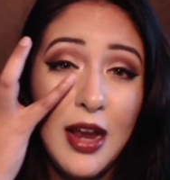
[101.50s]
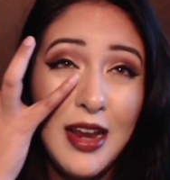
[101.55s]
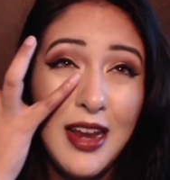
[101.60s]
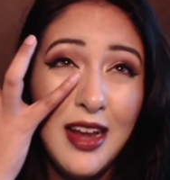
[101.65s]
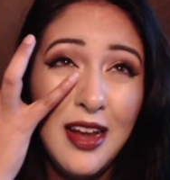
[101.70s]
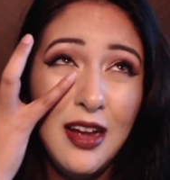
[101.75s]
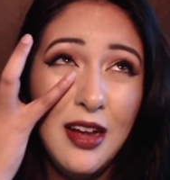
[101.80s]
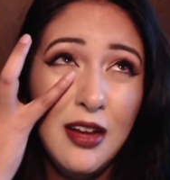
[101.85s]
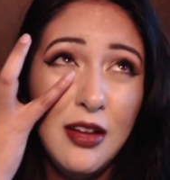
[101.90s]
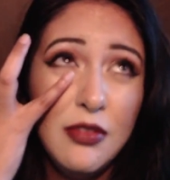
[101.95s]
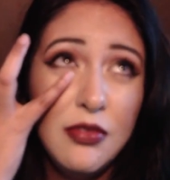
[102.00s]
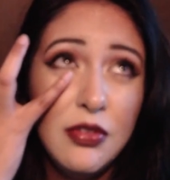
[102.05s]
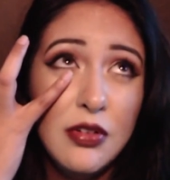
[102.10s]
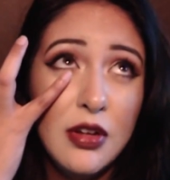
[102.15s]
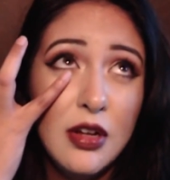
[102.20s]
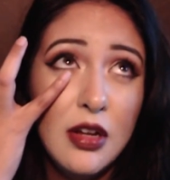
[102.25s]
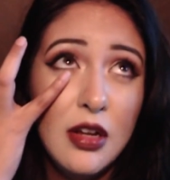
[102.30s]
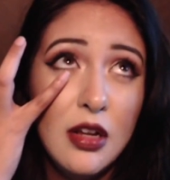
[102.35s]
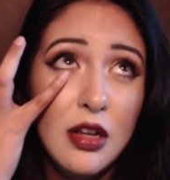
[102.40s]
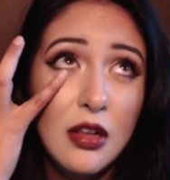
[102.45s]
have
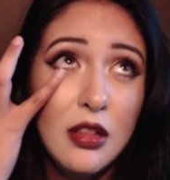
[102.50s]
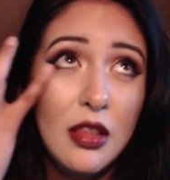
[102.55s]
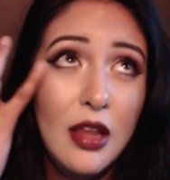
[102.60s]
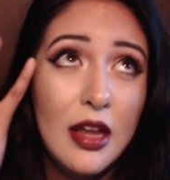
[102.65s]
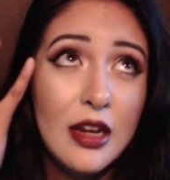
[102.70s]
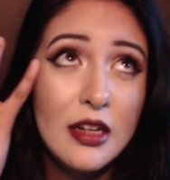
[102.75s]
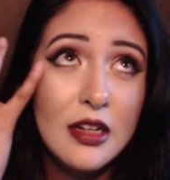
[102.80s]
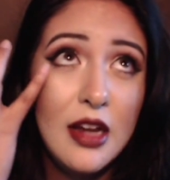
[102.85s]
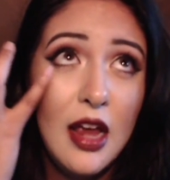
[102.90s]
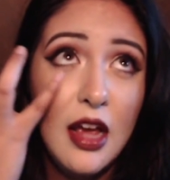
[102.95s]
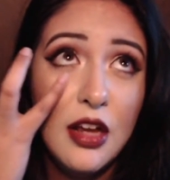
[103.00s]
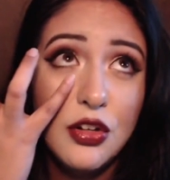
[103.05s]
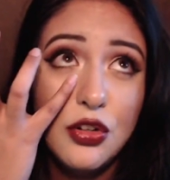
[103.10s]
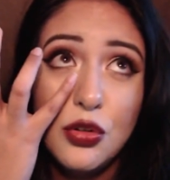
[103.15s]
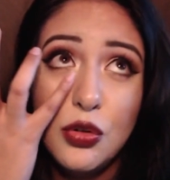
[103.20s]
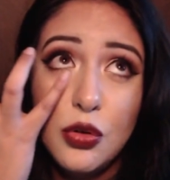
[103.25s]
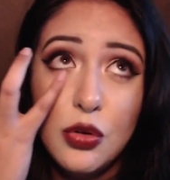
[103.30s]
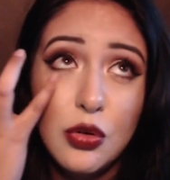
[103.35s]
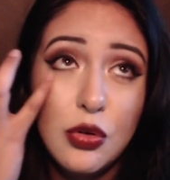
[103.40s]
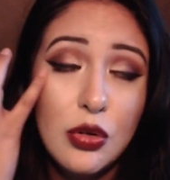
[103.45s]
like
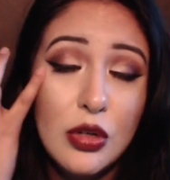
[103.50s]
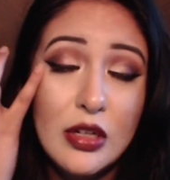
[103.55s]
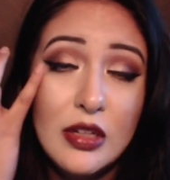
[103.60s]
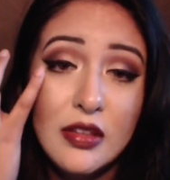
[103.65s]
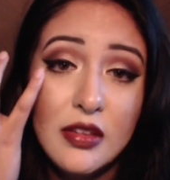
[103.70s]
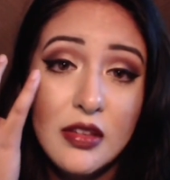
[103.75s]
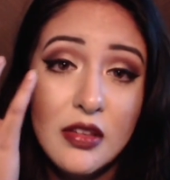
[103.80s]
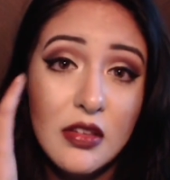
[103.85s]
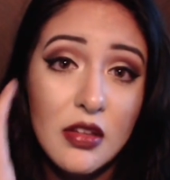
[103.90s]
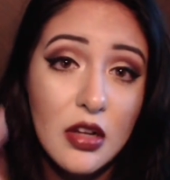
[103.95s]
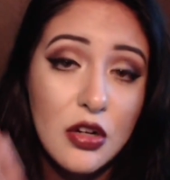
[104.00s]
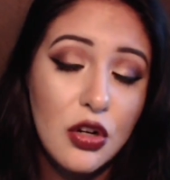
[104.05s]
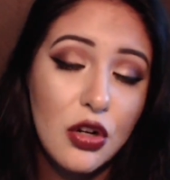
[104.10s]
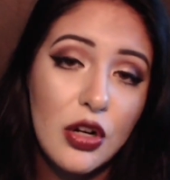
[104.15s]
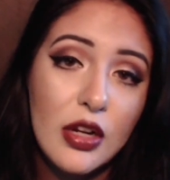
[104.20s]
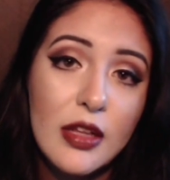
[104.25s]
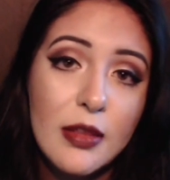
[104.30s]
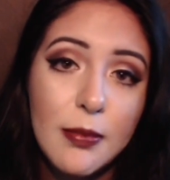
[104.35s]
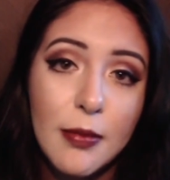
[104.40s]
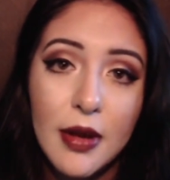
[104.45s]
natural creases
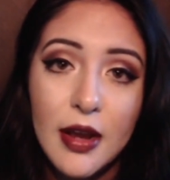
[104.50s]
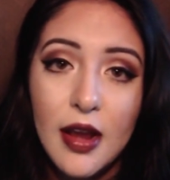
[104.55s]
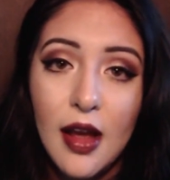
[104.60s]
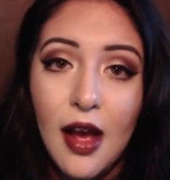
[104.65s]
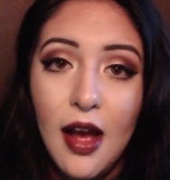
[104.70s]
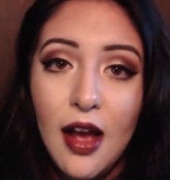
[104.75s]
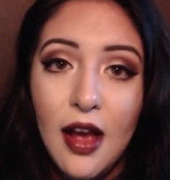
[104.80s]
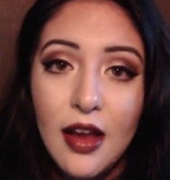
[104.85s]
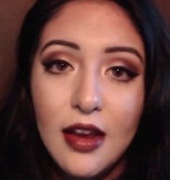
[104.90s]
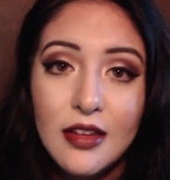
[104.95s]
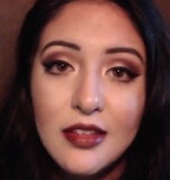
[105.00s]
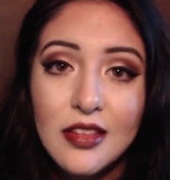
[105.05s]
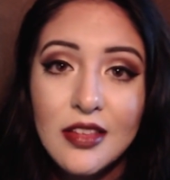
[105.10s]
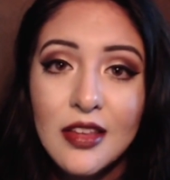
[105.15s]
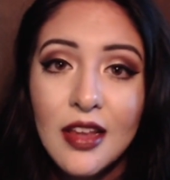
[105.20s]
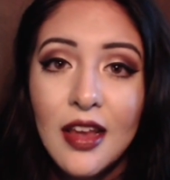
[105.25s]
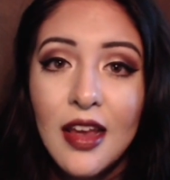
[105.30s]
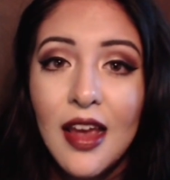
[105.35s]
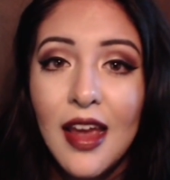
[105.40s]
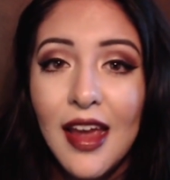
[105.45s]
underneath my eyes,
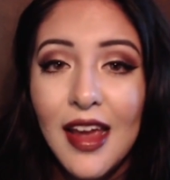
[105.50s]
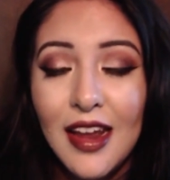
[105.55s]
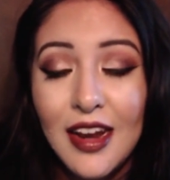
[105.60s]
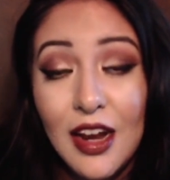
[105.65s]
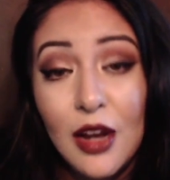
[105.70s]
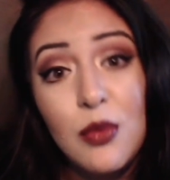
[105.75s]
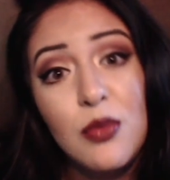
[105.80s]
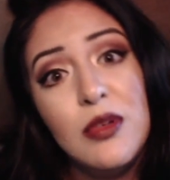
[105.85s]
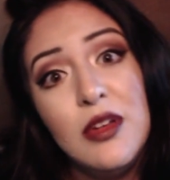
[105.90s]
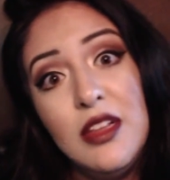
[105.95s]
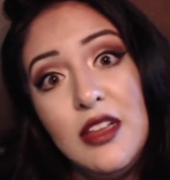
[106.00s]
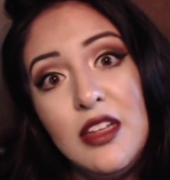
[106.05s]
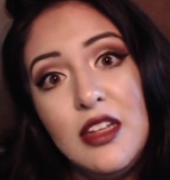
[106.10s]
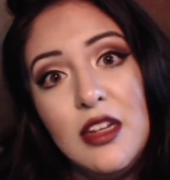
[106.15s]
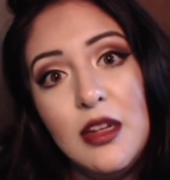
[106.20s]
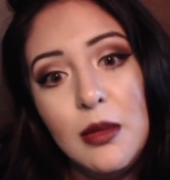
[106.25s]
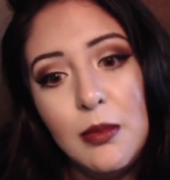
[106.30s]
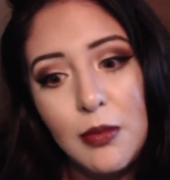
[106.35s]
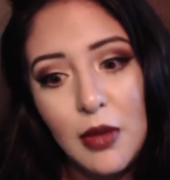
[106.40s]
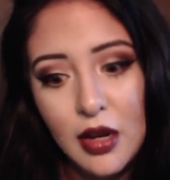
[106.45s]
and I really
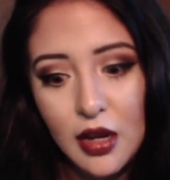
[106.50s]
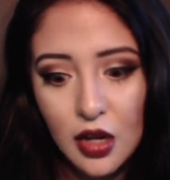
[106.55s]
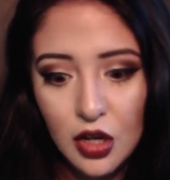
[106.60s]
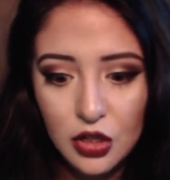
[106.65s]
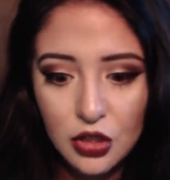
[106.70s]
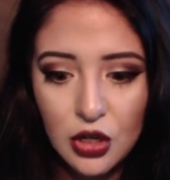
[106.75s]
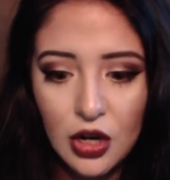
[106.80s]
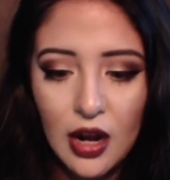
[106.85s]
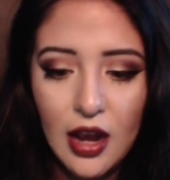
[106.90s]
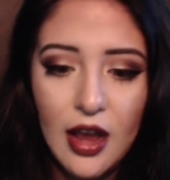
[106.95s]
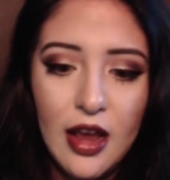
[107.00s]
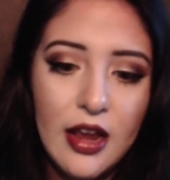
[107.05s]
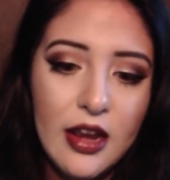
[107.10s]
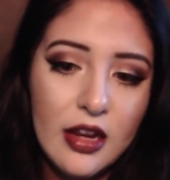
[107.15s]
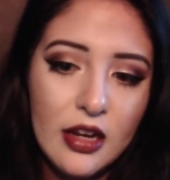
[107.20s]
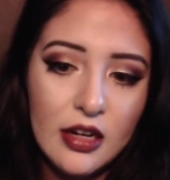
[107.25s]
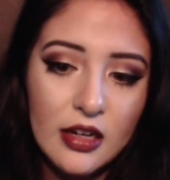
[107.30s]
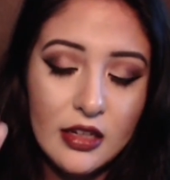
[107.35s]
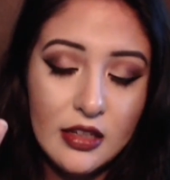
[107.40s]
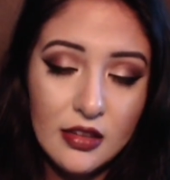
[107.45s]
need my under eye
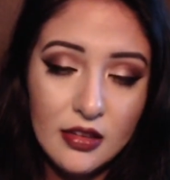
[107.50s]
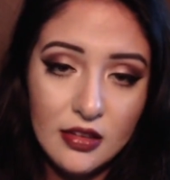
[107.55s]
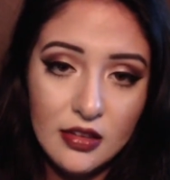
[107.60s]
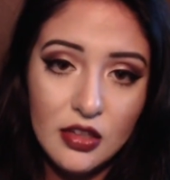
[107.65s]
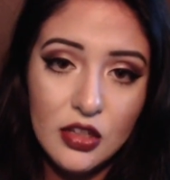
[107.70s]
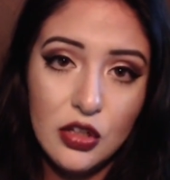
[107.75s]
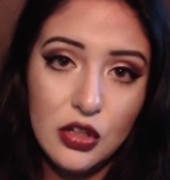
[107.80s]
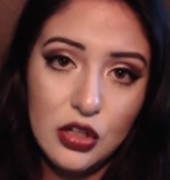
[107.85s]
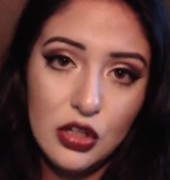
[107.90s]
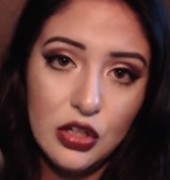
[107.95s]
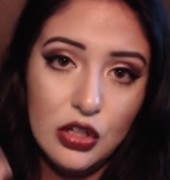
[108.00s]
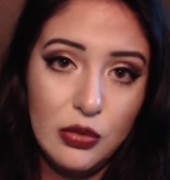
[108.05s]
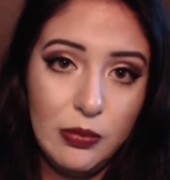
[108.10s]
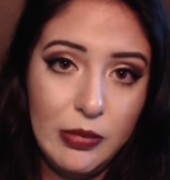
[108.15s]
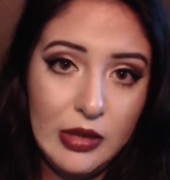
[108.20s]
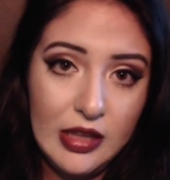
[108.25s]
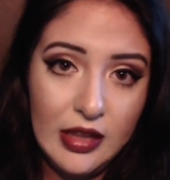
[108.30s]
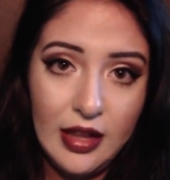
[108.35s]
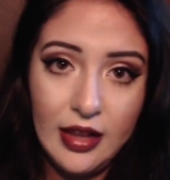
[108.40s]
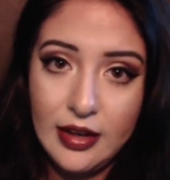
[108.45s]
concealer to
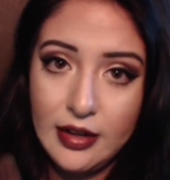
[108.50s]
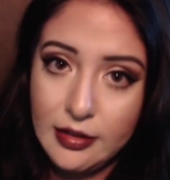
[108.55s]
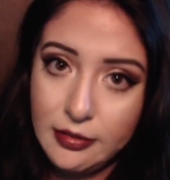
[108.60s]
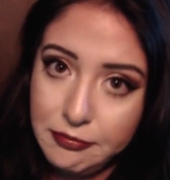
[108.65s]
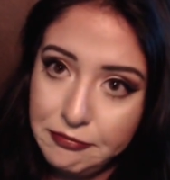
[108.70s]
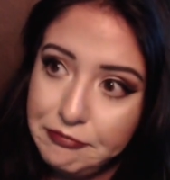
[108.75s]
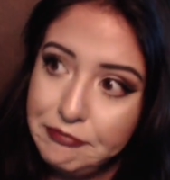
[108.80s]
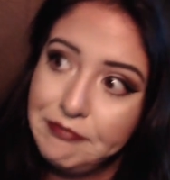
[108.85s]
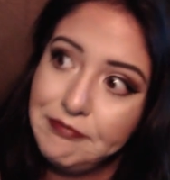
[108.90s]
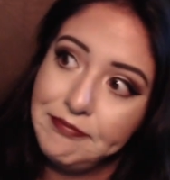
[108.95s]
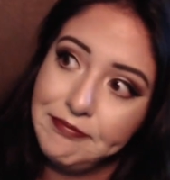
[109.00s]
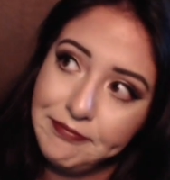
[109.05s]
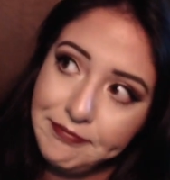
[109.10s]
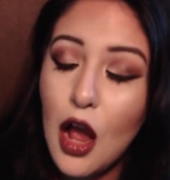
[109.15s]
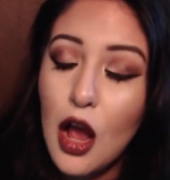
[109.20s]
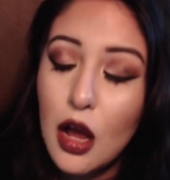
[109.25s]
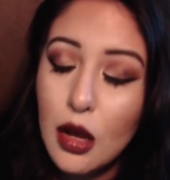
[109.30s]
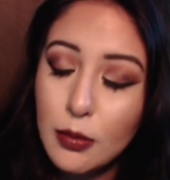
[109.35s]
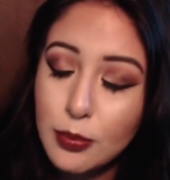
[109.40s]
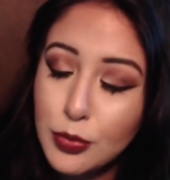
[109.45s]
be like
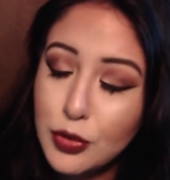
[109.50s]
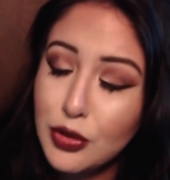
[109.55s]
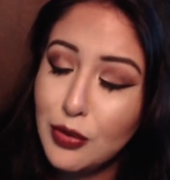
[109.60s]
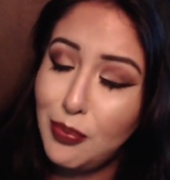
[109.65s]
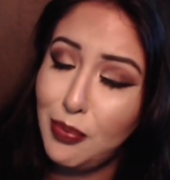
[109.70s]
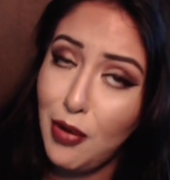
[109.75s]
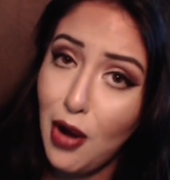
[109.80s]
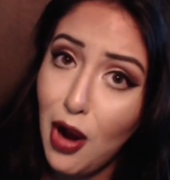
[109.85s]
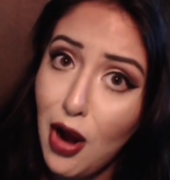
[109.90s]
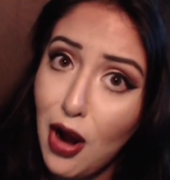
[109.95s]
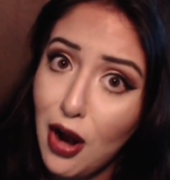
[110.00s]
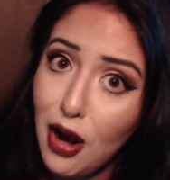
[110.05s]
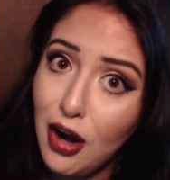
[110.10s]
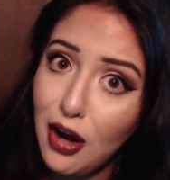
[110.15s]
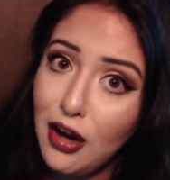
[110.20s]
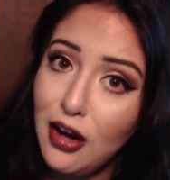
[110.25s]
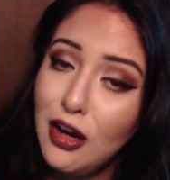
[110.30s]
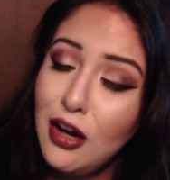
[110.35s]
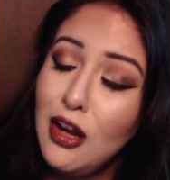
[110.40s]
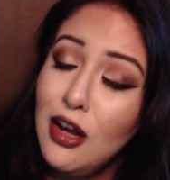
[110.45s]
up to
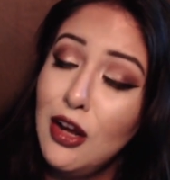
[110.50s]
par